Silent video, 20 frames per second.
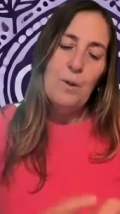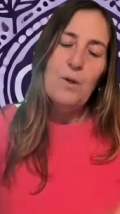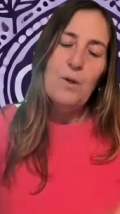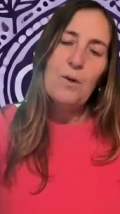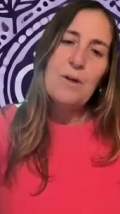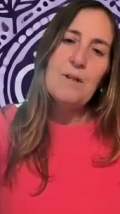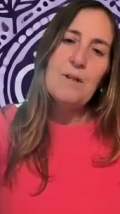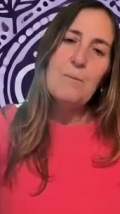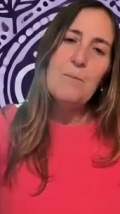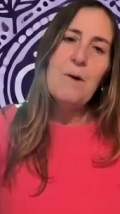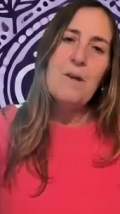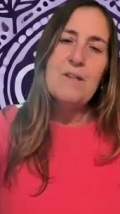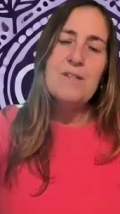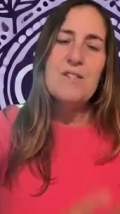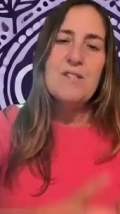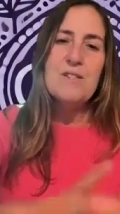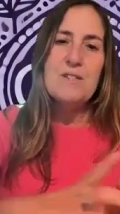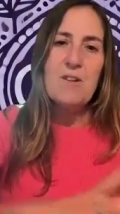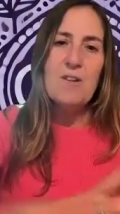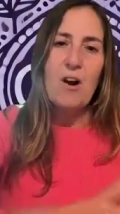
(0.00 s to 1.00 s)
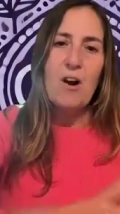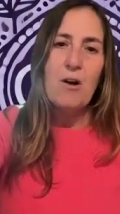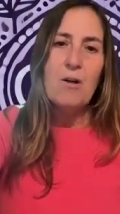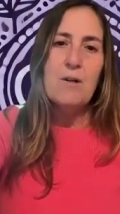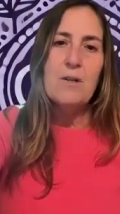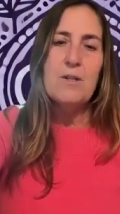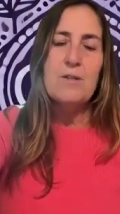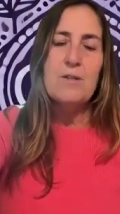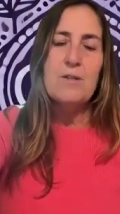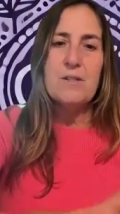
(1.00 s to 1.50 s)
Well, you're going to want to
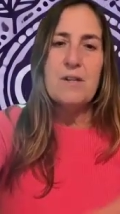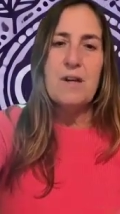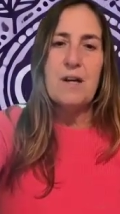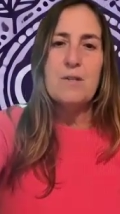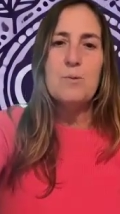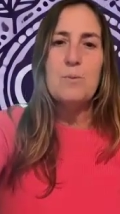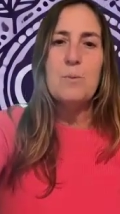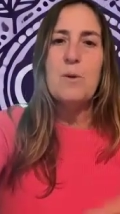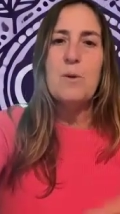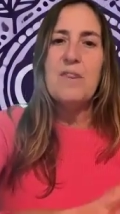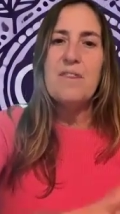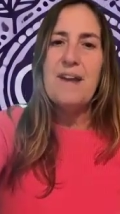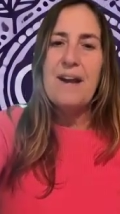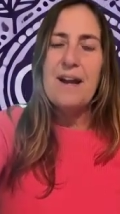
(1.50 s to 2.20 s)
start your schedule